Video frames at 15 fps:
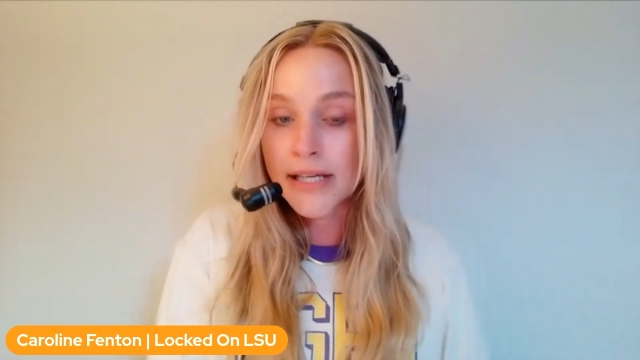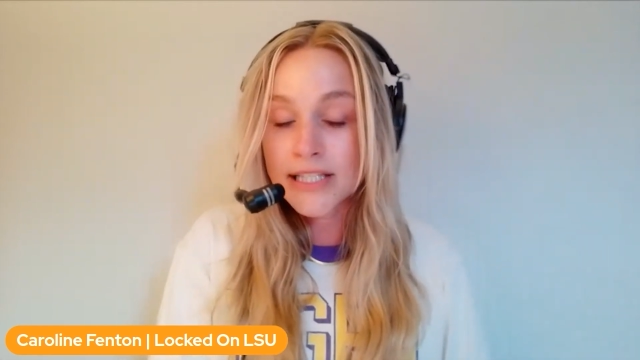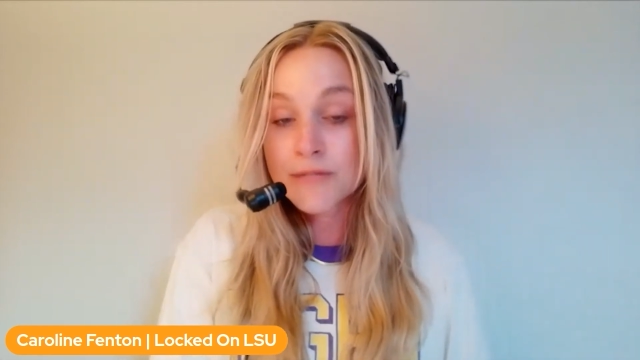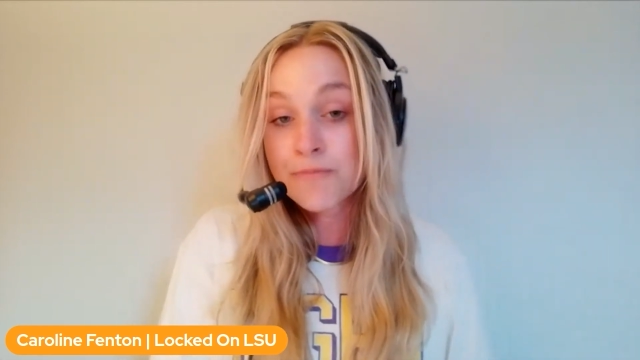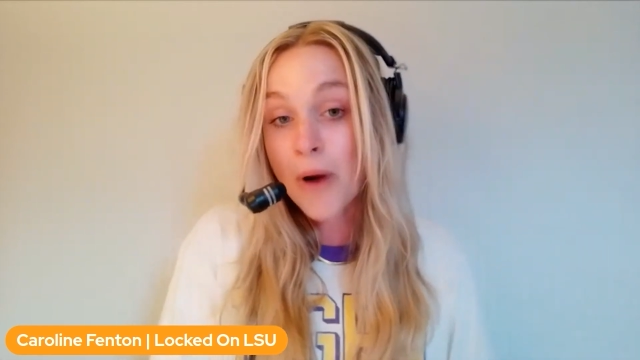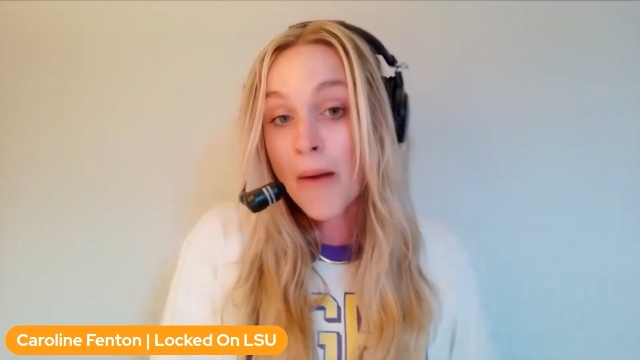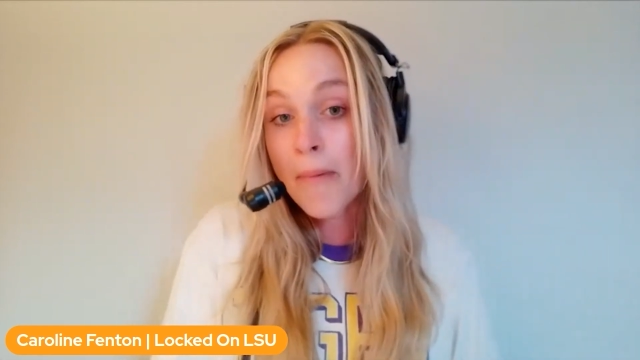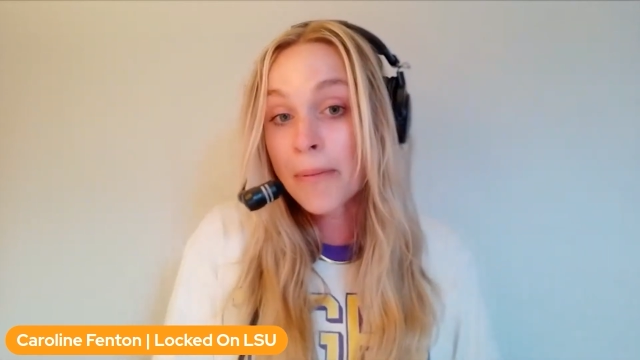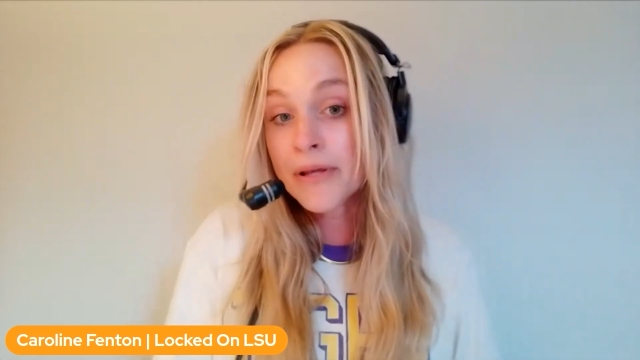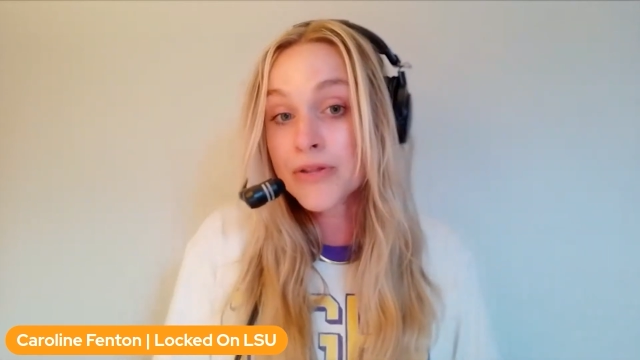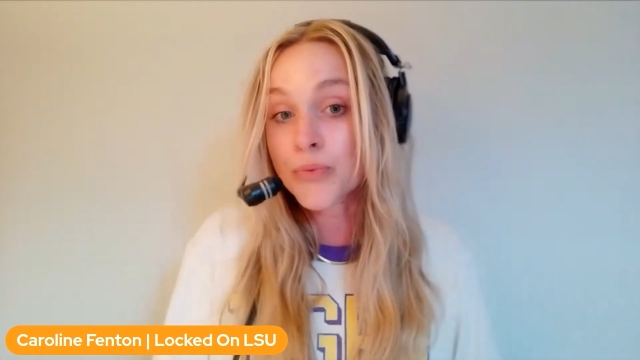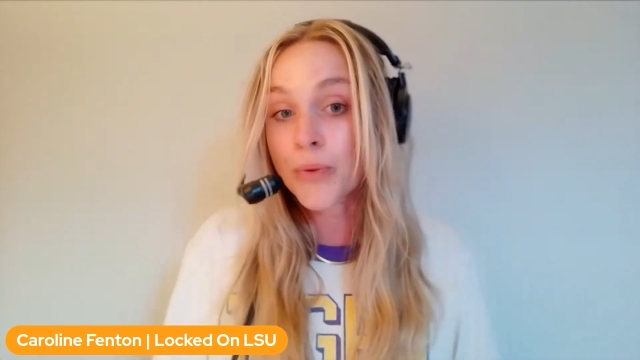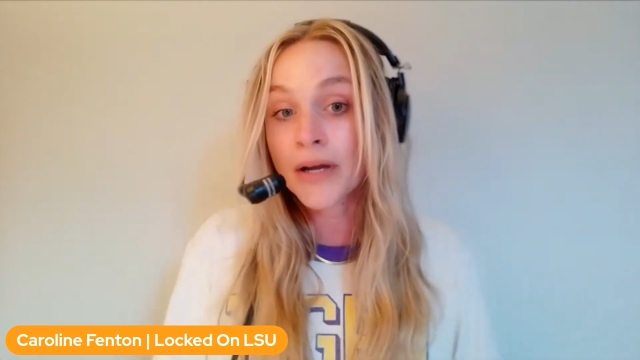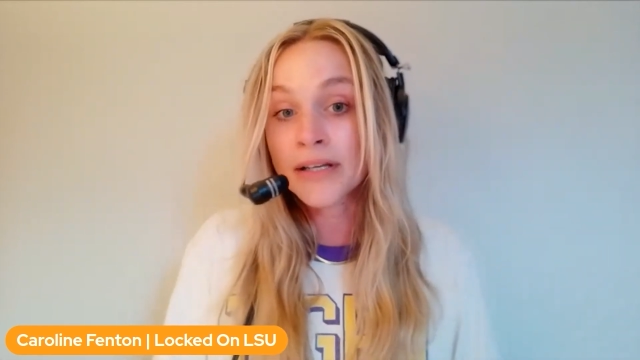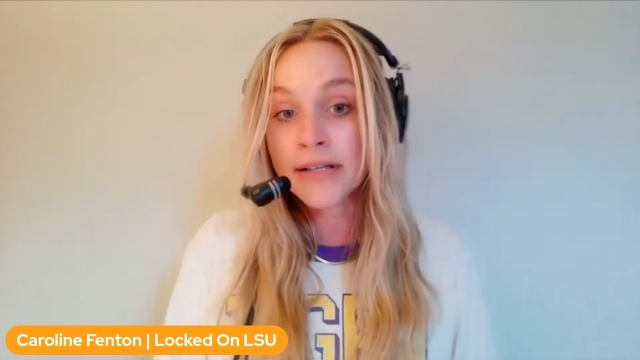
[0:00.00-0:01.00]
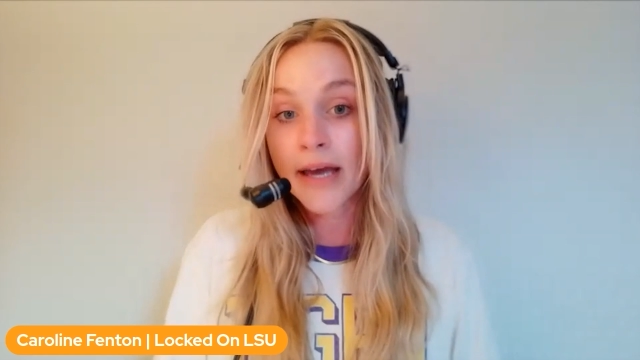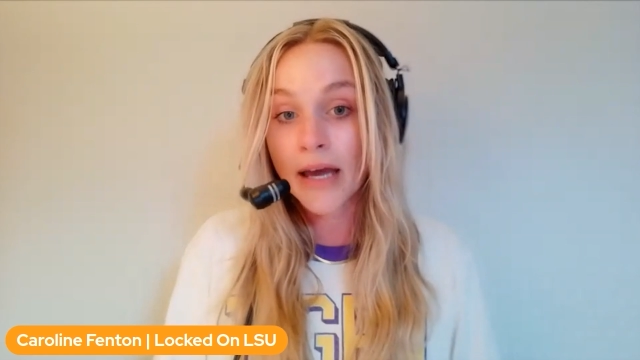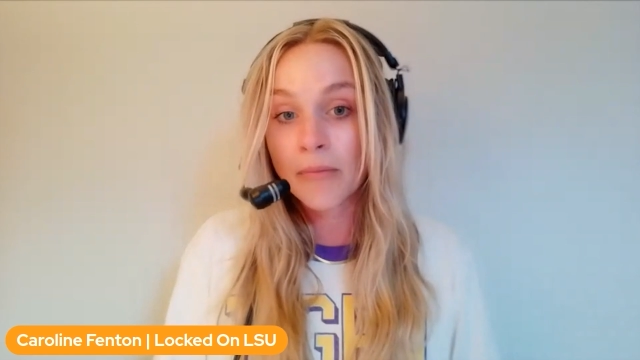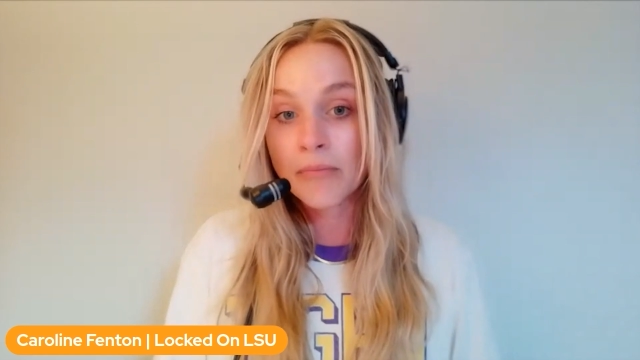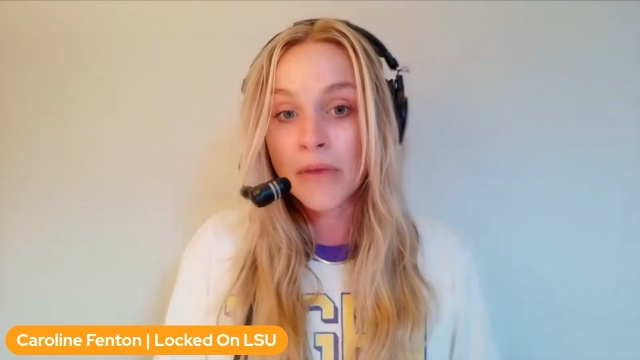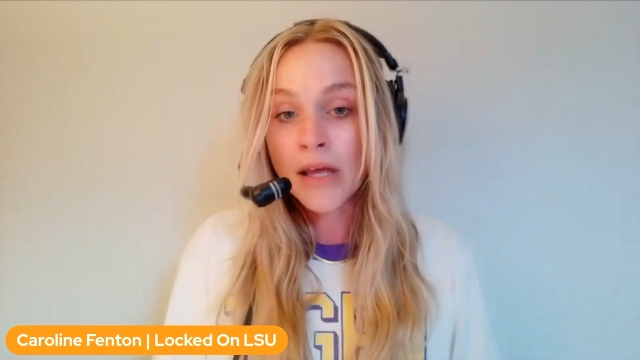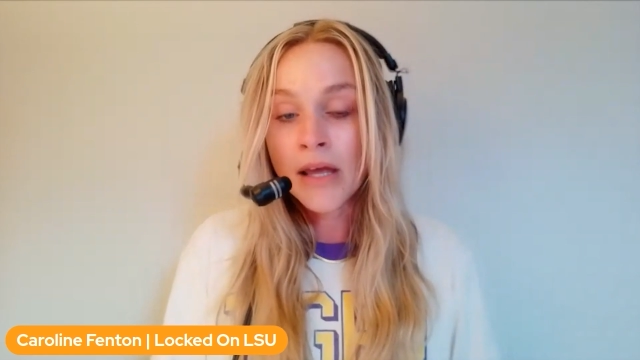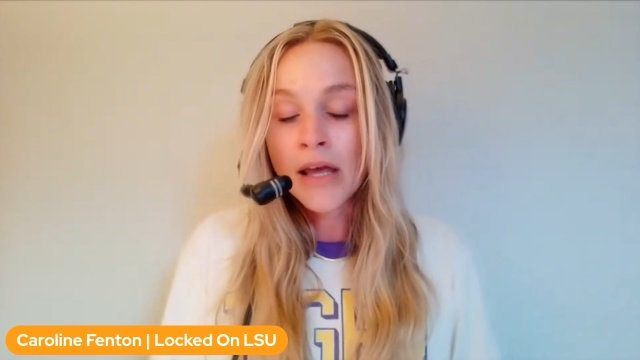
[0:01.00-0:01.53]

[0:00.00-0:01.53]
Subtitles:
it's probably the run game.